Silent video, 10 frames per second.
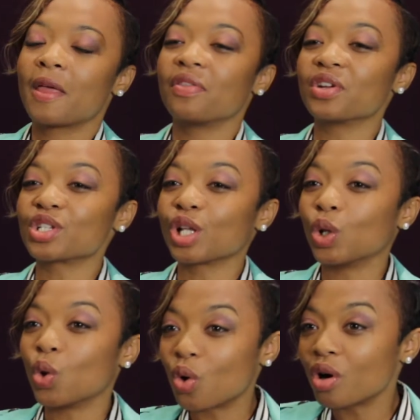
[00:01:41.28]
There's a
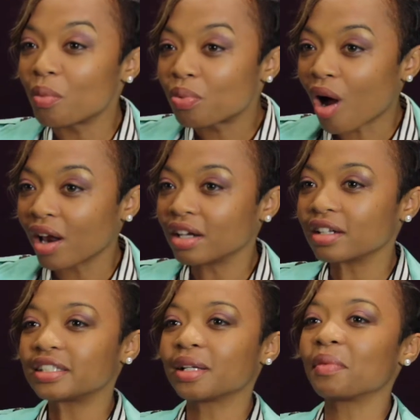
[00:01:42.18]
local
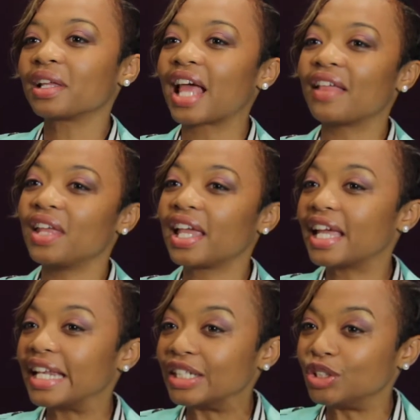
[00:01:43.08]
product, something that they
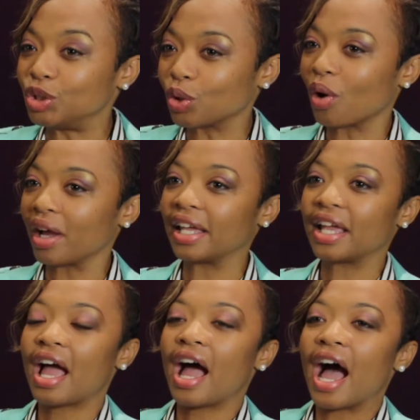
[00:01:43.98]
can enjoy.
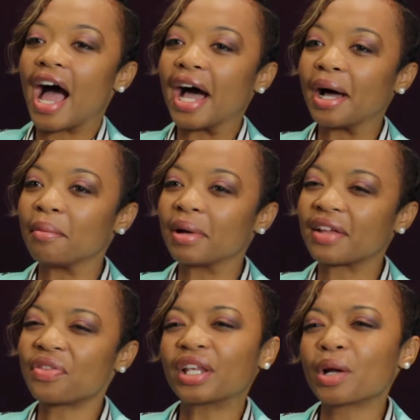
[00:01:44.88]
Um, and I
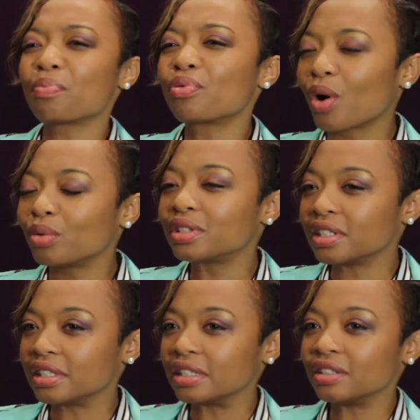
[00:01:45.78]
think they're proud
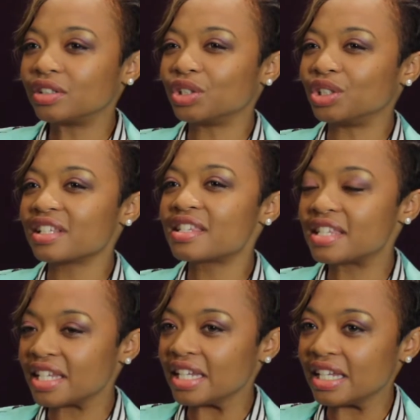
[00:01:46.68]
to, to just
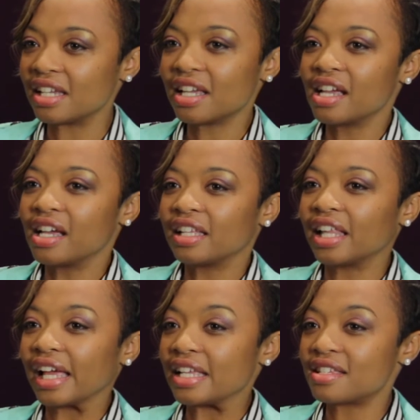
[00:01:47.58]
see
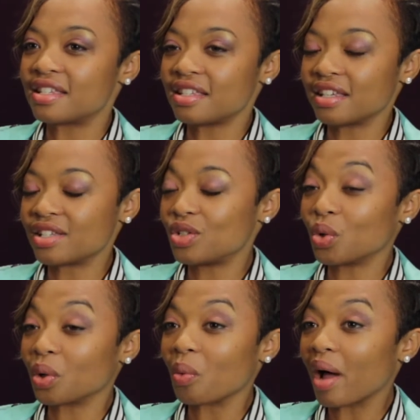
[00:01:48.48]
that is is
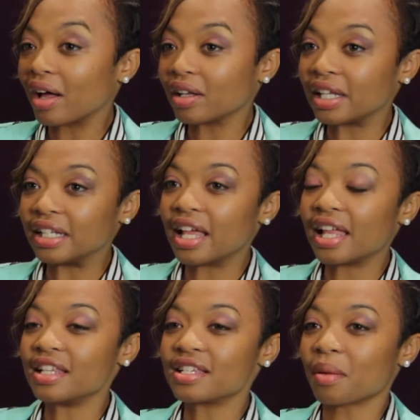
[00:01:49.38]
doing well and, and
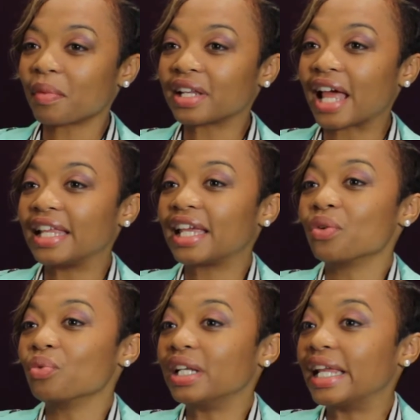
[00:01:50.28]
it's something that they
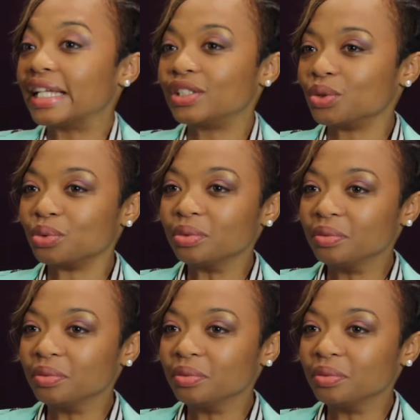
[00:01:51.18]
can relate to.